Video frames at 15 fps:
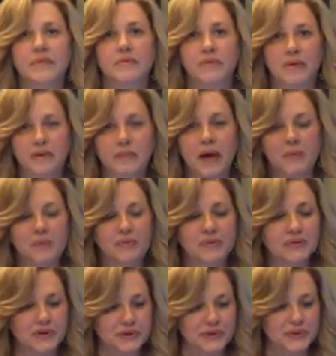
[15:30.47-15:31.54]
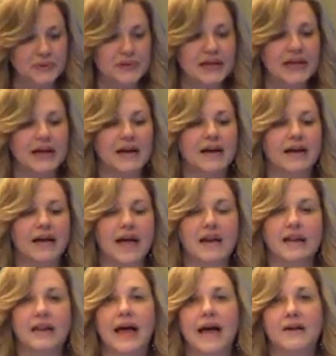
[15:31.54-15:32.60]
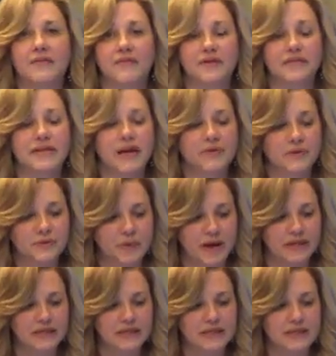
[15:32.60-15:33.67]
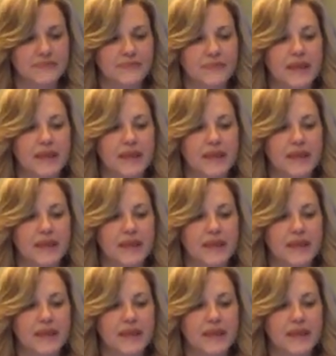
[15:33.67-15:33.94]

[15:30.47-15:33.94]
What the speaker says: when the paper was due and a lack of first-hand responses.